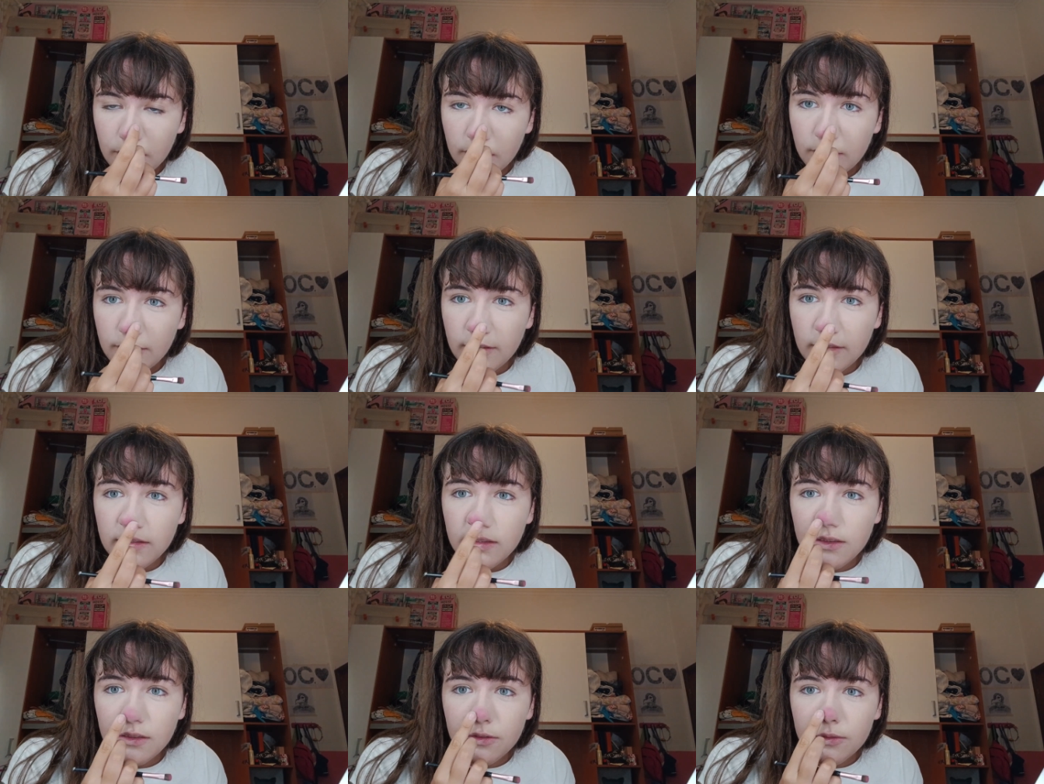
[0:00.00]

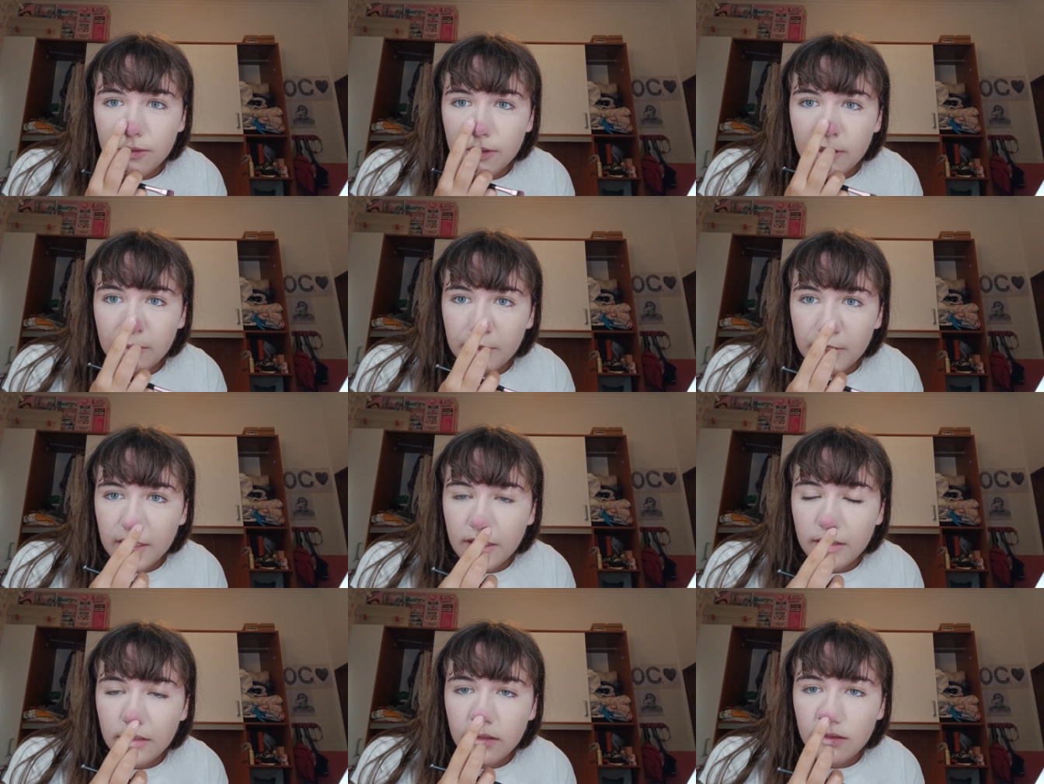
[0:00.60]
Because I don't want to
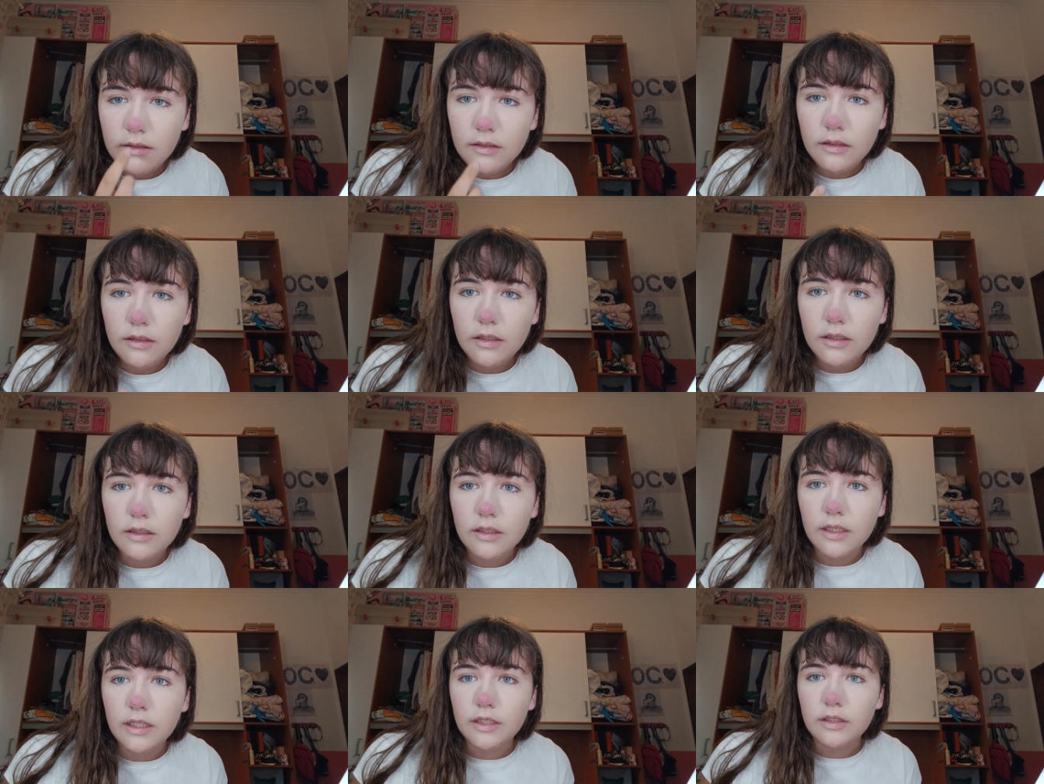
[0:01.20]
make it
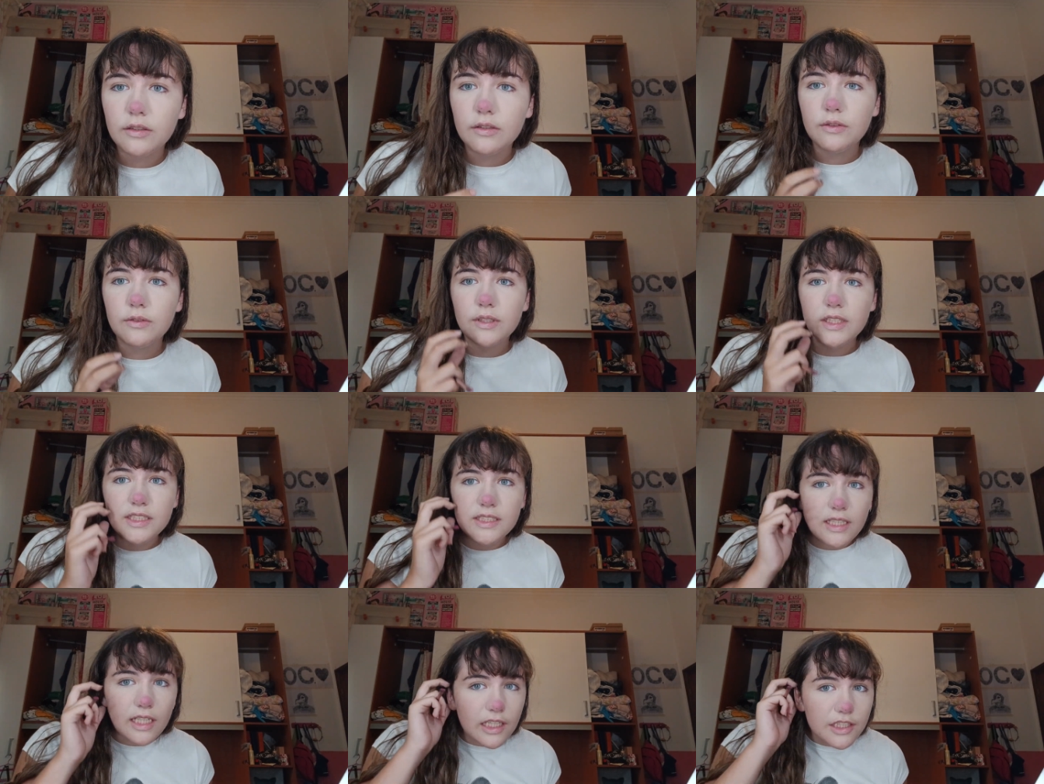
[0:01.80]
look like too
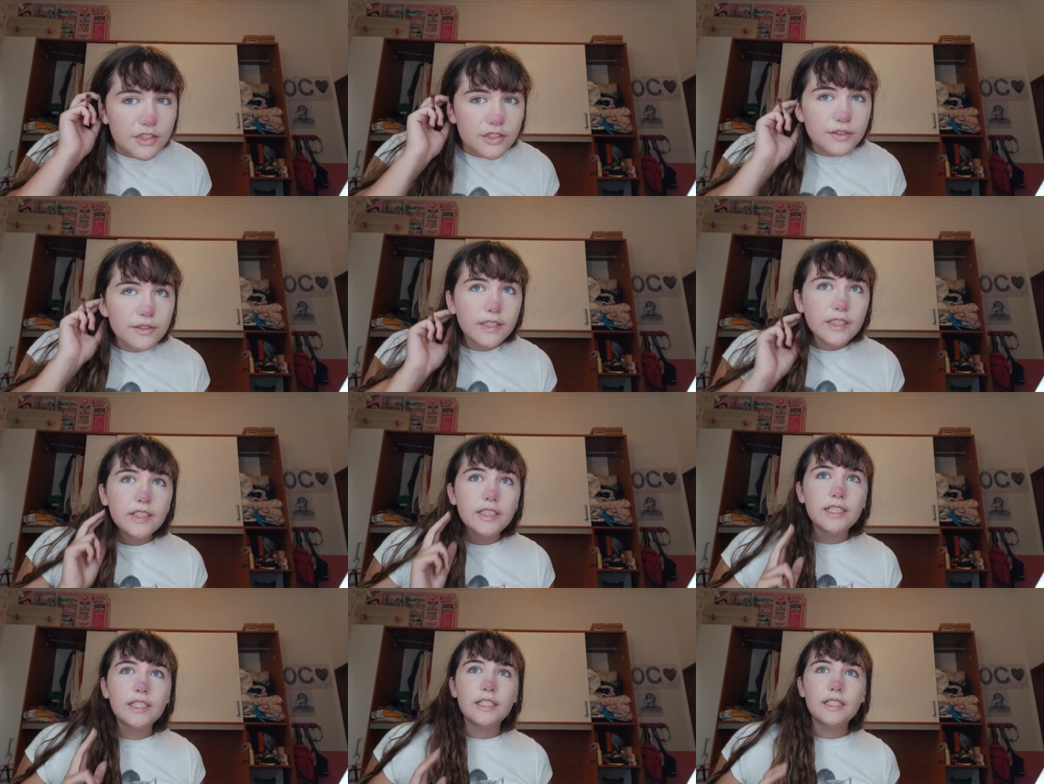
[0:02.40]

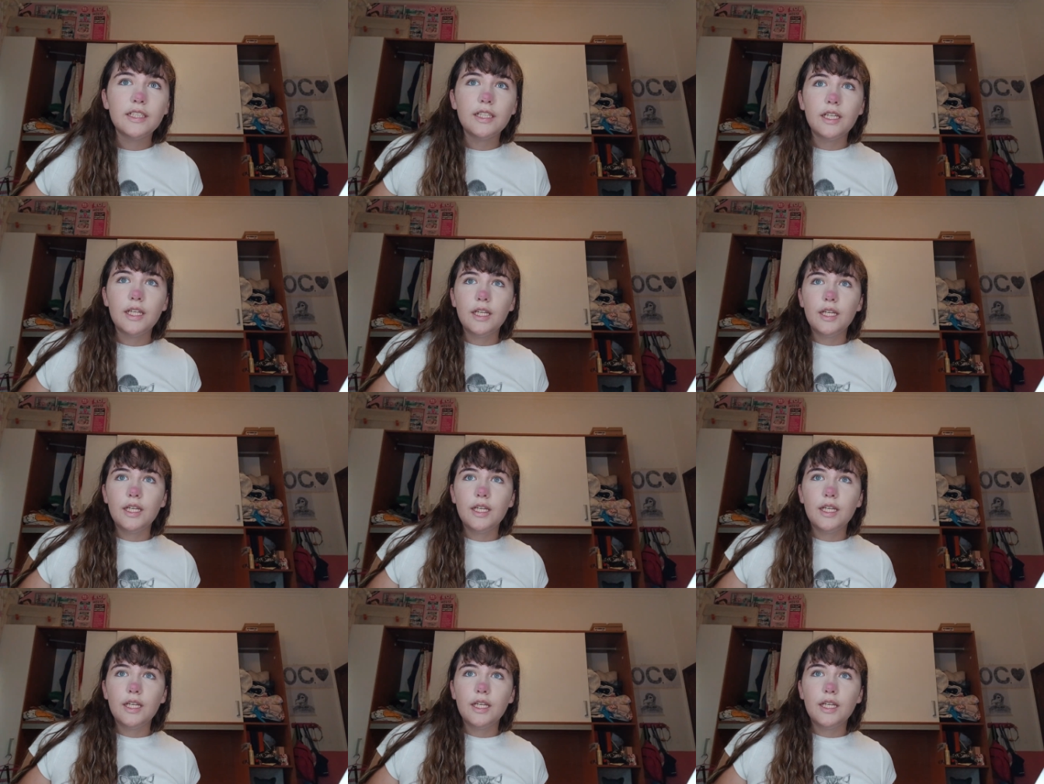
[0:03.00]
exaggerated.